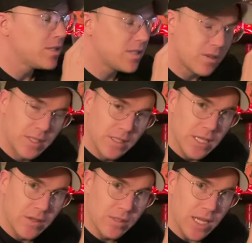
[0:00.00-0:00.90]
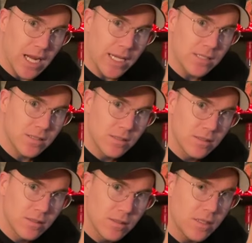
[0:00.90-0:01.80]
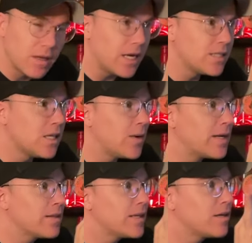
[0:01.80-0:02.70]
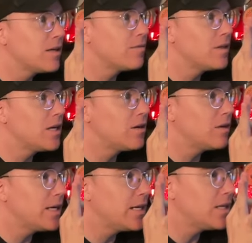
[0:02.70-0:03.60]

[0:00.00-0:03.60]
the real nose, guys? Do you guys know out there? If you don't, it